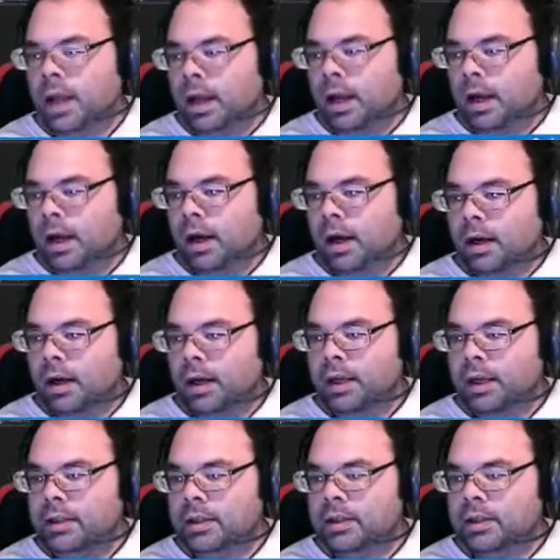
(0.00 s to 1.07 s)
All
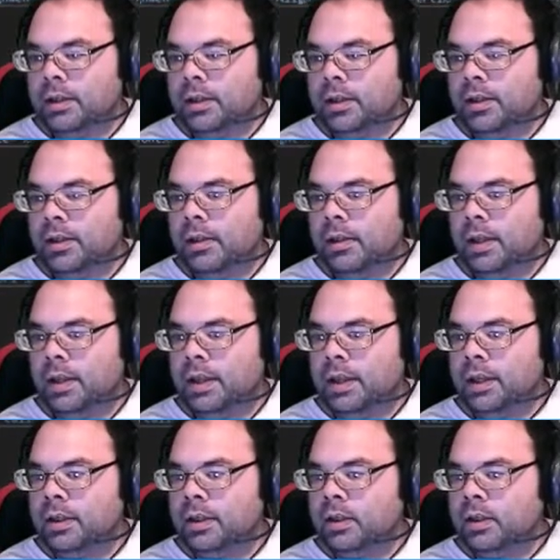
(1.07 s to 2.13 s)
right,
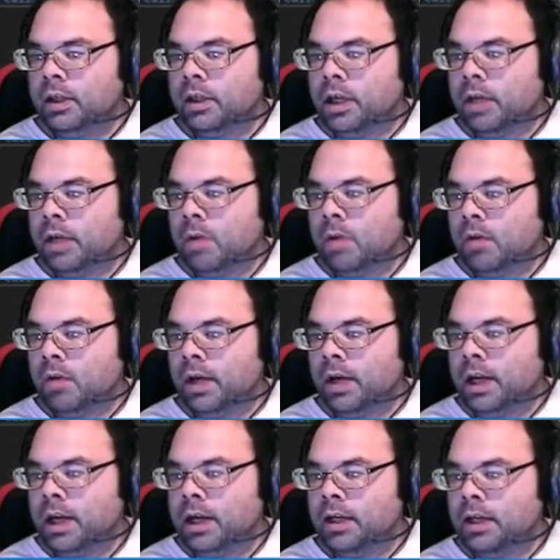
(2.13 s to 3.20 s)
then you're going to come over
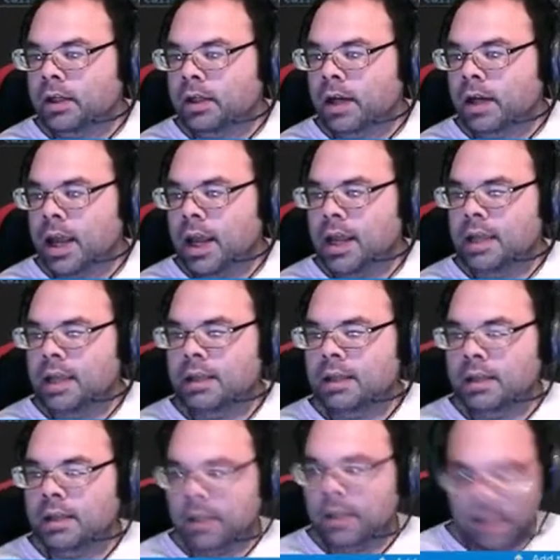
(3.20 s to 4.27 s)
here, and